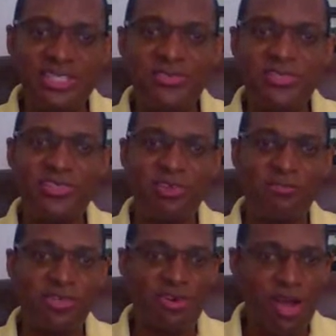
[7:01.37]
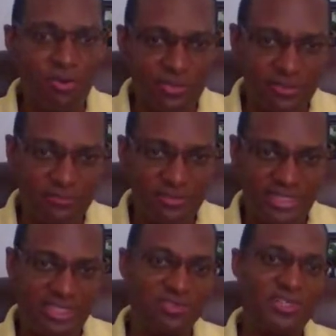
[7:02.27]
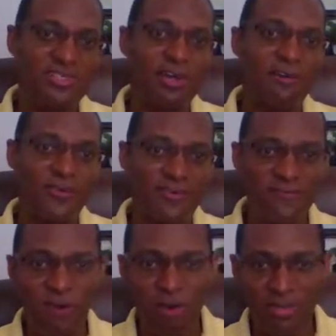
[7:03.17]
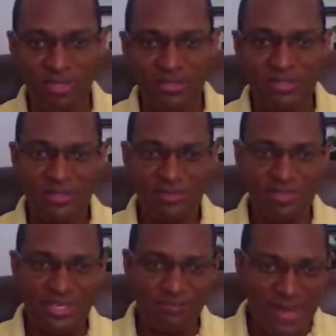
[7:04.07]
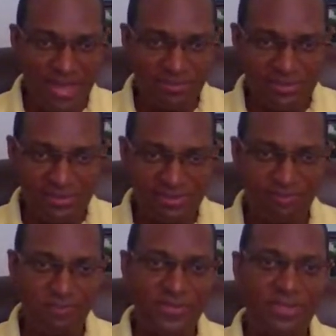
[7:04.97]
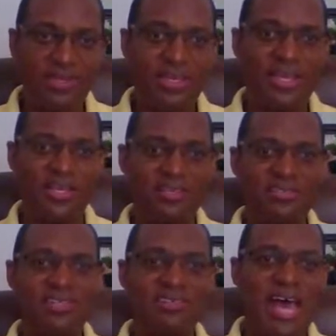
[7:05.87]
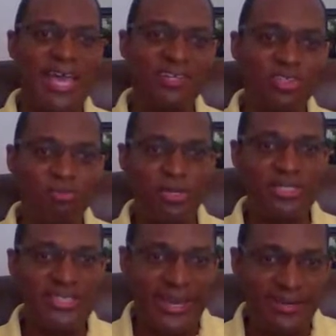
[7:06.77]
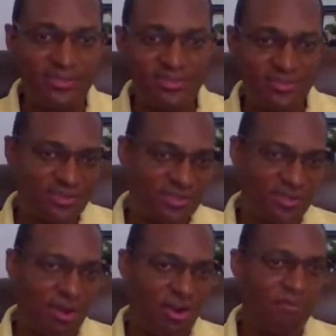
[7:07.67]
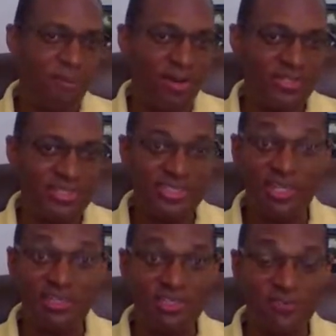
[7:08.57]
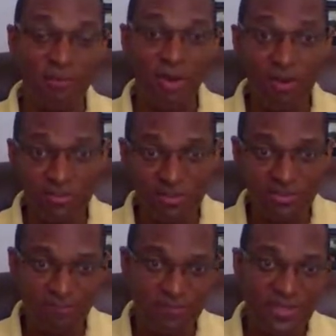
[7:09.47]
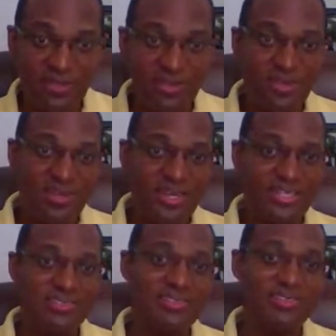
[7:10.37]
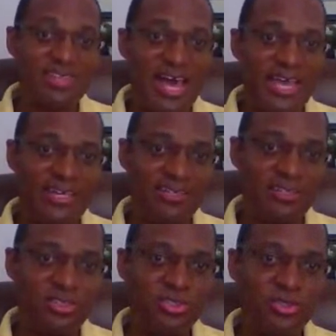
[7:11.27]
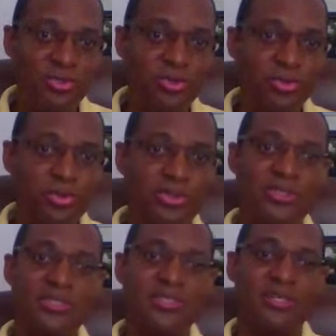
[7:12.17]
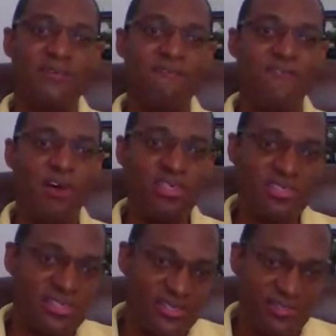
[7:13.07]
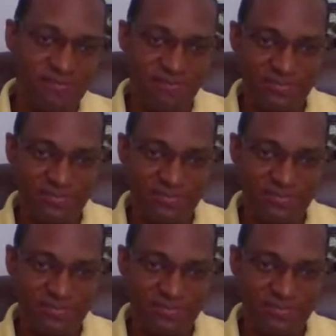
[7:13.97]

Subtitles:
interest of the crown, the interest of our former slave masters. It is designed to protect our politicians from us. It is designed to foster